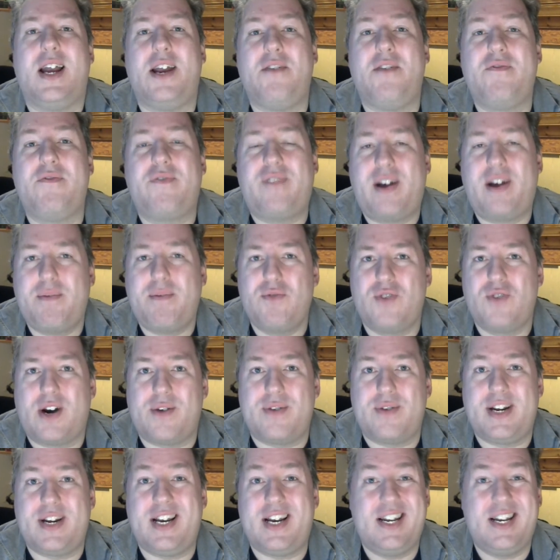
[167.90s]
In
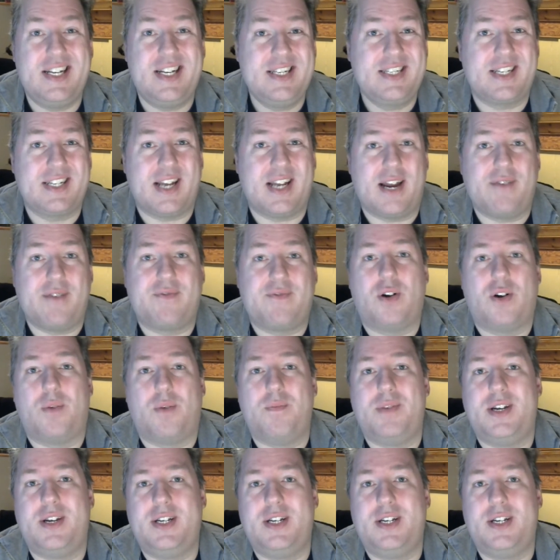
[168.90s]
February, Lindsey from